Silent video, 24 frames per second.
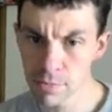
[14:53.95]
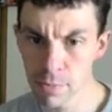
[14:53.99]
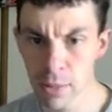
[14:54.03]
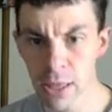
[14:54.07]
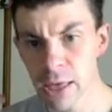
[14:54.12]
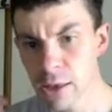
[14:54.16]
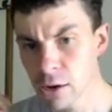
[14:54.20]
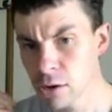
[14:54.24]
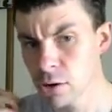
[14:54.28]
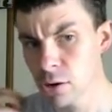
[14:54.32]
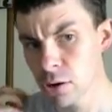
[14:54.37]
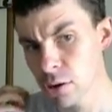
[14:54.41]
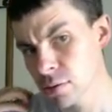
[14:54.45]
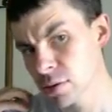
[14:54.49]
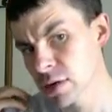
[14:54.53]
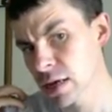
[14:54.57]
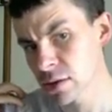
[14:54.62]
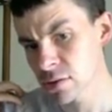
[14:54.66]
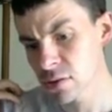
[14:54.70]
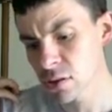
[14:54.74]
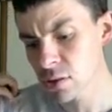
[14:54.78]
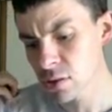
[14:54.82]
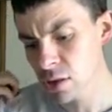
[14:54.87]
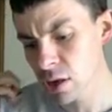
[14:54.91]
better
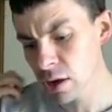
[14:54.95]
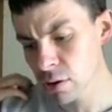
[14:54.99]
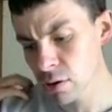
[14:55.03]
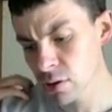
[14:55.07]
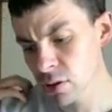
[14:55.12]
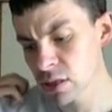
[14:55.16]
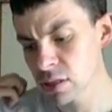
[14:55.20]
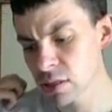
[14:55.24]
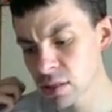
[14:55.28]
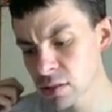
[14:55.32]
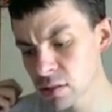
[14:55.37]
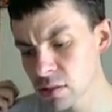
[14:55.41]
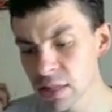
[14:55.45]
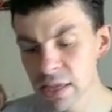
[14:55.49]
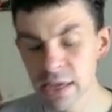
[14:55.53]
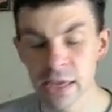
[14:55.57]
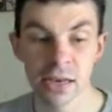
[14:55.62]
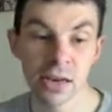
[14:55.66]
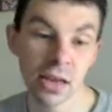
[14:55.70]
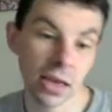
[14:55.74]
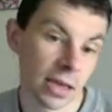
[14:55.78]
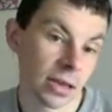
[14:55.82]
necessarily than Lid,